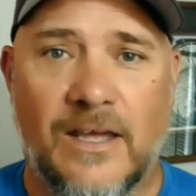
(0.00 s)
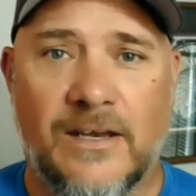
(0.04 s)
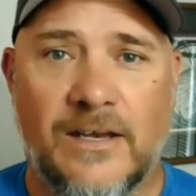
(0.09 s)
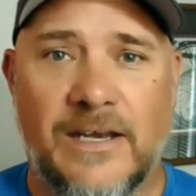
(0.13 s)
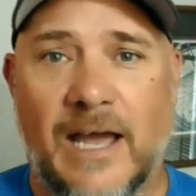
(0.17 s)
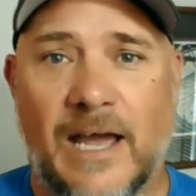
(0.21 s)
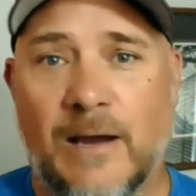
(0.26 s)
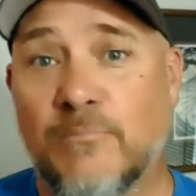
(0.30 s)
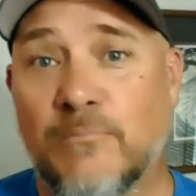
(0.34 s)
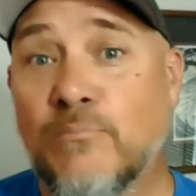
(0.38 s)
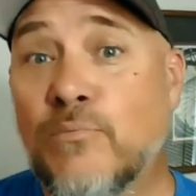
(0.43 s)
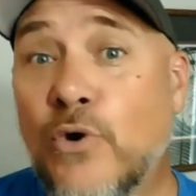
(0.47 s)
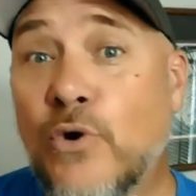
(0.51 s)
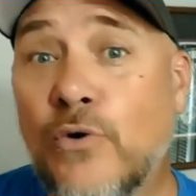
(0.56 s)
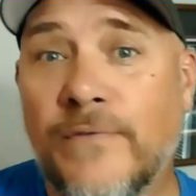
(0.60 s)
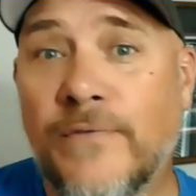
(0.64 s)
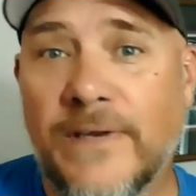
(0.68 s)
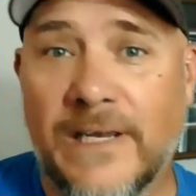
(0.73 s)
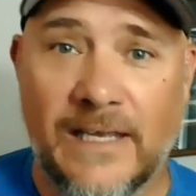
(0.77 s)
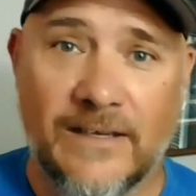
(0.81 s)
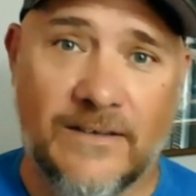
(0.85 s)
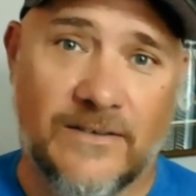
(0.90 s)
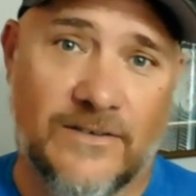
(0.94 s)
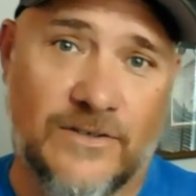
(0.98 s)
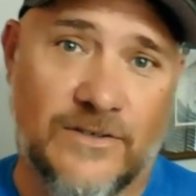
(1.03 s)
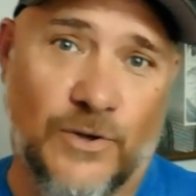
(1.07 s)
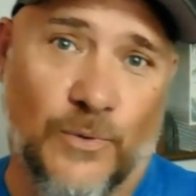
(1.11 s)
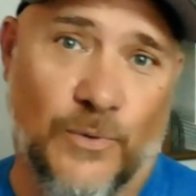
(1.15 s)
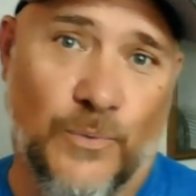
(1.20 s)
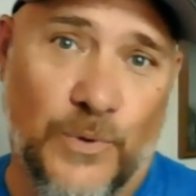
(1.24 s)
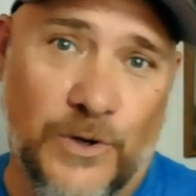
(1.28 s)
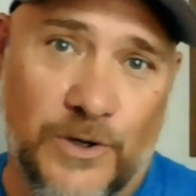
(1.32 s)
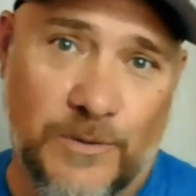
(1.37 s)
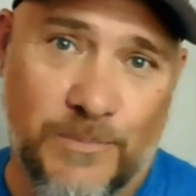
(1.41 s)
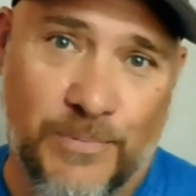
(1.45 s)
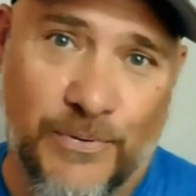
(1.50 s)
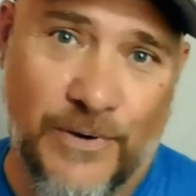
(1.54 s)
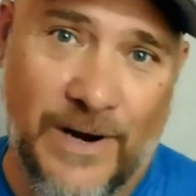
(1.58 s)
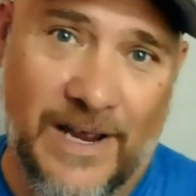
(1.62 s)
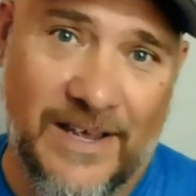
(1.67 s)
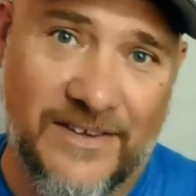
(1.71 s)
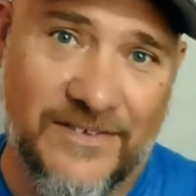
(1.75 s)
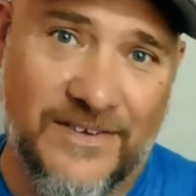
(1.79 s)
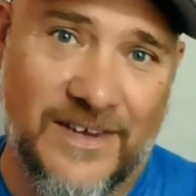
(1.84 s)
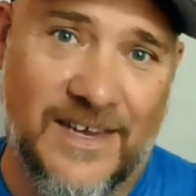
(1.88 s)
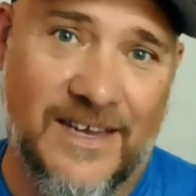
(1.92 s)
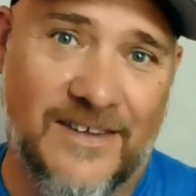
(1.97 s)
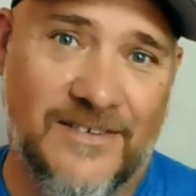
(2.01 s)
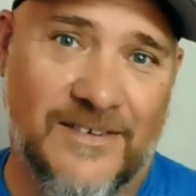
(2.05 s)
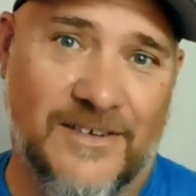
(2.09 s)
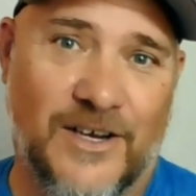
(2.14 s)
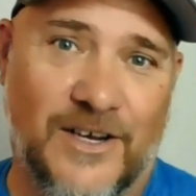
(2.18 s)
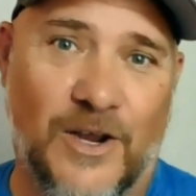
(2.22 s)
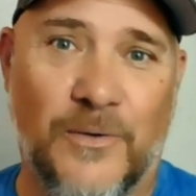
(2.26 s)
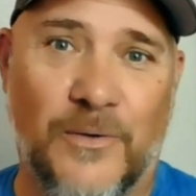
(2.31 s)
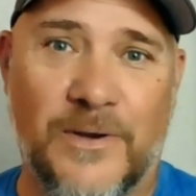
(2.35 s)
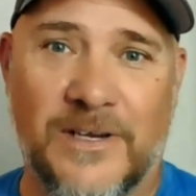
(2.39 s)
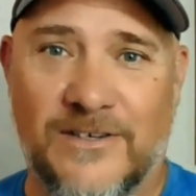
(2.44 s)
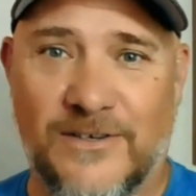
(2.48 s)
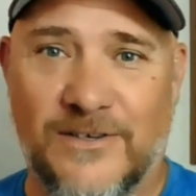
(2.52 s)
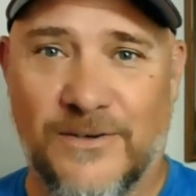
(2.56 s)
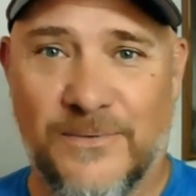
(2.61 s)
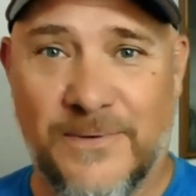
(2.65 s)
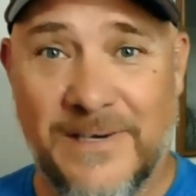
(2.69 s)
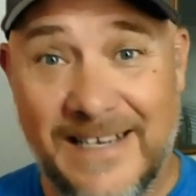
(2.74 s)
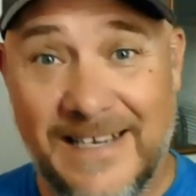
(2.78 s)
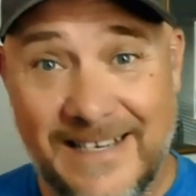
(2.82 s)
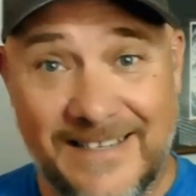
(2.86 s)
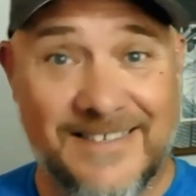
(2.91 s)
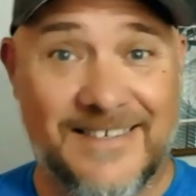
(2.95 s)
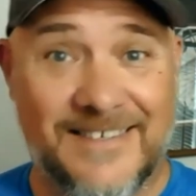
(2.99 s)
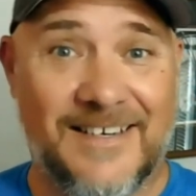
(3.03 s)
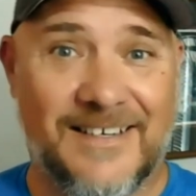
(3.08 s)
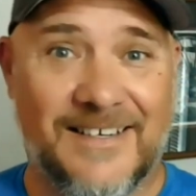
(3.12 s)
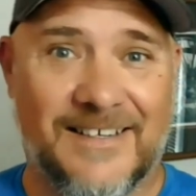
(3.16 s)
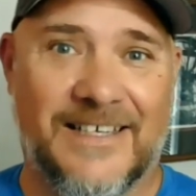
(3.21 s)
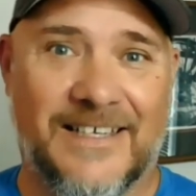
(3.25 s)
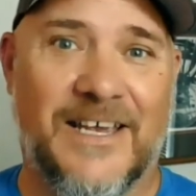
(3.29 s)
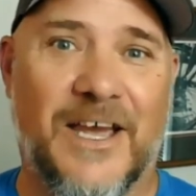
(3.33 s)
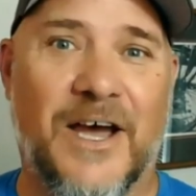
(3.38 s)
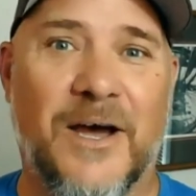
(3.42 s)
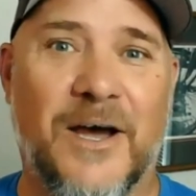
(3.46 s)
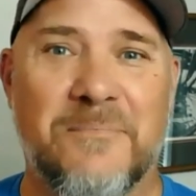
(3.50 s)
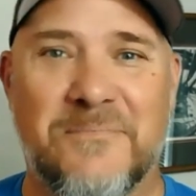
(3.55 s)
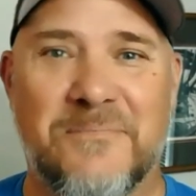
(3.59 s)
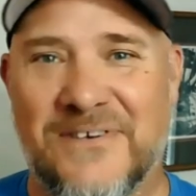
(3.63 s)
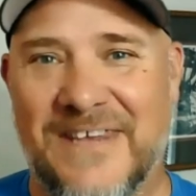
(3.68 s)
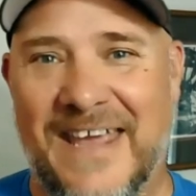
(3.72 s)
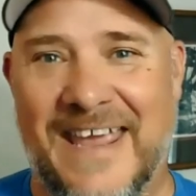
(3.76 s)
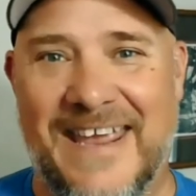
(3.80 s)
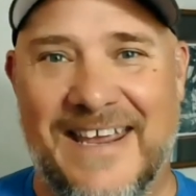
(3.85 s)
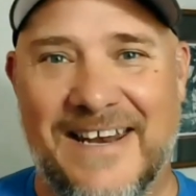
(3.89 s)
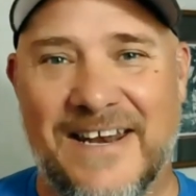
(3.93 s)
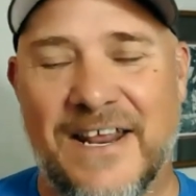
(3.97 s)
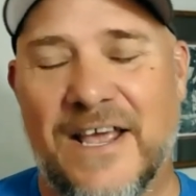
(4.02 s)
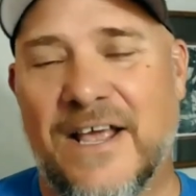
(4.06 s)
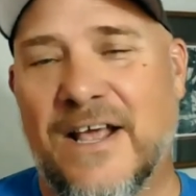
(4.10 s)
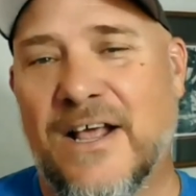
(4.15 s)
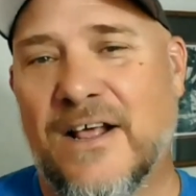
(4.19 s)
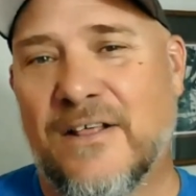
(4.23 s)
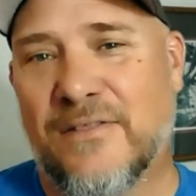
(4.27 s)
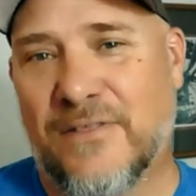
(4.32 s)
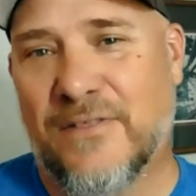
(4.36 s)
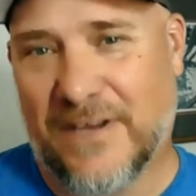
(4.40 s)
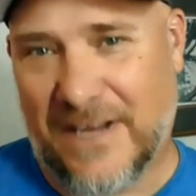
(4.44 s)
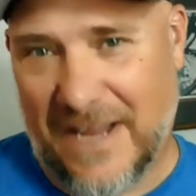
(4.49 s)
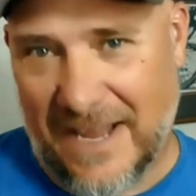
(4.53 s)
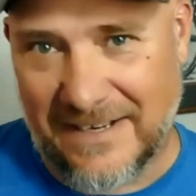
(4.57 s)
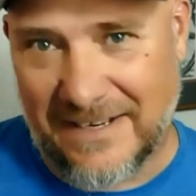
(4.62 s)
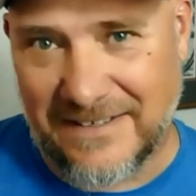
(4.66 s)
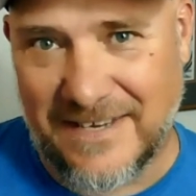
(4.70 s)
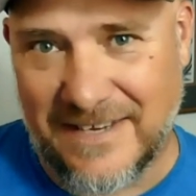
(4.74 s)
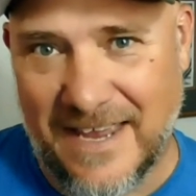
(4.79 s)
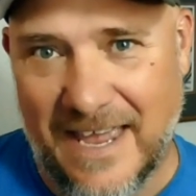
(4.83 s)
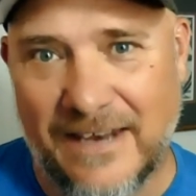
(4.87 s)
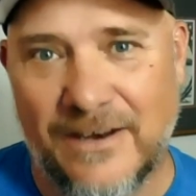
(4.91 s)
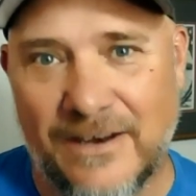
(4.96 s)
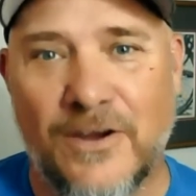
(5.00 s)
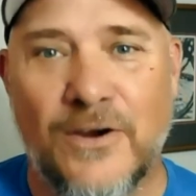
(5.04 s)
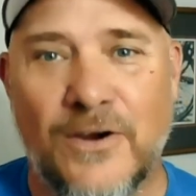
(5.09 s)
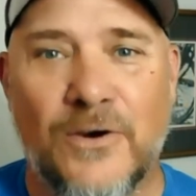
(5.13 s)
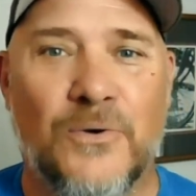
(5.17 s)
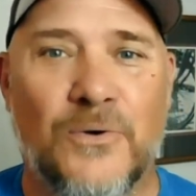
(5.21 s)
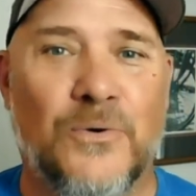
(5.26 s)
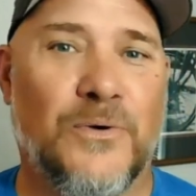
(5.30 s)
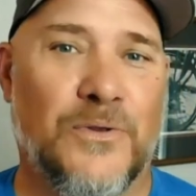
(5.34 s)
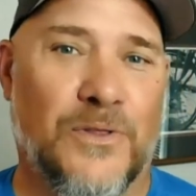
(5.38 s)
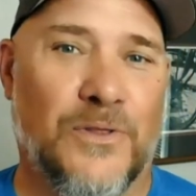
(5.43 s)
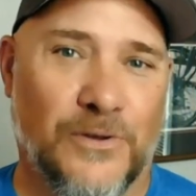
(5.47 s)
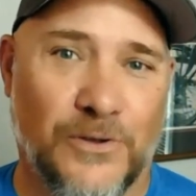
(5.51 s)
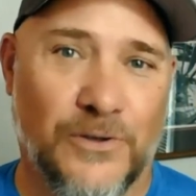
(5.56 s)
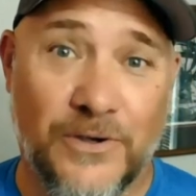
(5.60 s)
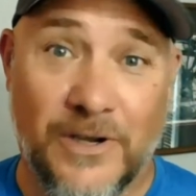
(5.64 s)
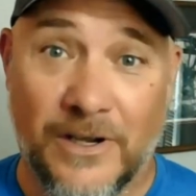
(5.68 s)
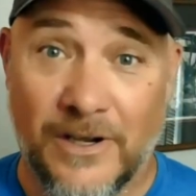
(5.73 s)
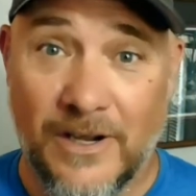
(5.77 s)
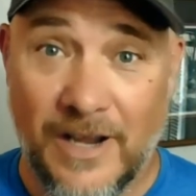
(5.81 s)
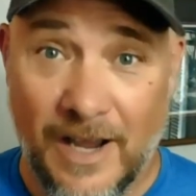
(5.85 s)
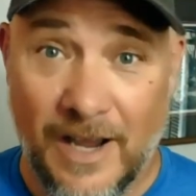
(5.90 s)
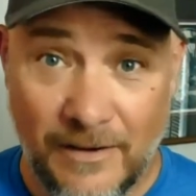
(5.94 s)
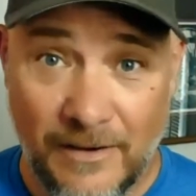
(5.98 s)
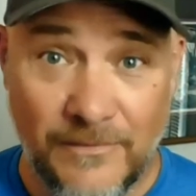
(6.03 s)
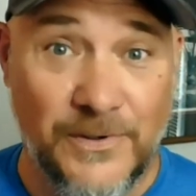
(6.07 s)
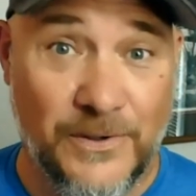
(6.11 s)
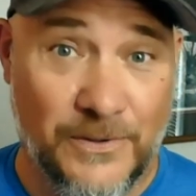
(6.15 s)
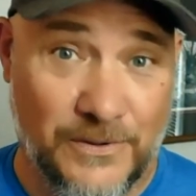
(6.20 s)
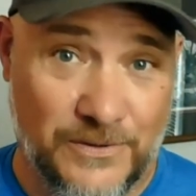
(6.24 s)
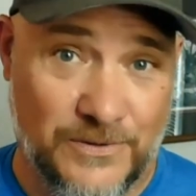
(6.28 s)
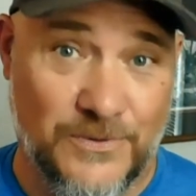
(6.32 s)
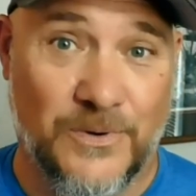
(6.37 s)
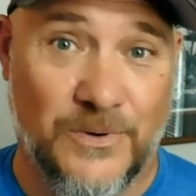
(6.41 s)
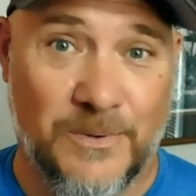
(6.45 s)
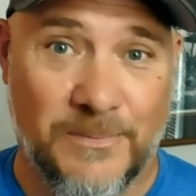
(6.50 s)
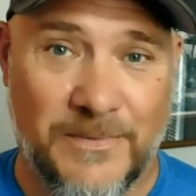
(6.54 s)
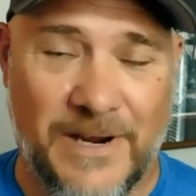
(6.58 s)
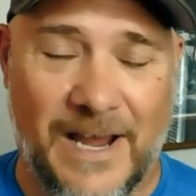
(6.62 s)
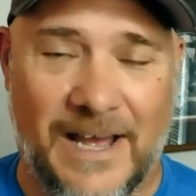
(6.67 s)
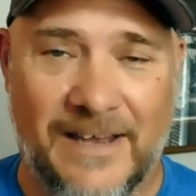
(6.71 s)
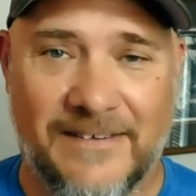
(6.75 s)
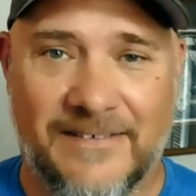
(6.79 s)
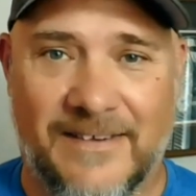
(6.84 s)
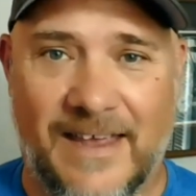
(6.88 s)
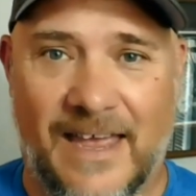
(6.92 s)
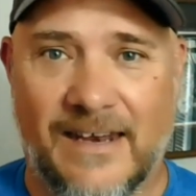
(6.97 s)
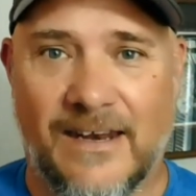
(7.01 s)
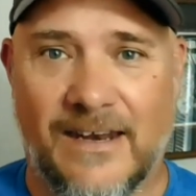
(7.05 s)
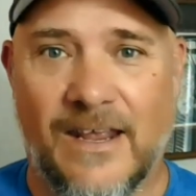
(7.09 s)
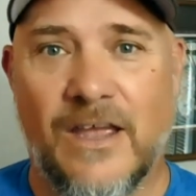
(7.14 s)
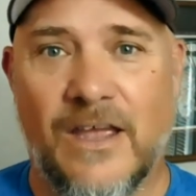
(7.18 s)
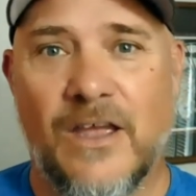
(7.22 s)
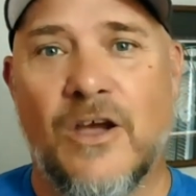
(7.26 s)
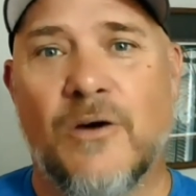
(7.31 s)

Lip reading: Now, moving it to WordPress isn't going to instantly update the content or the look of your SCORM content,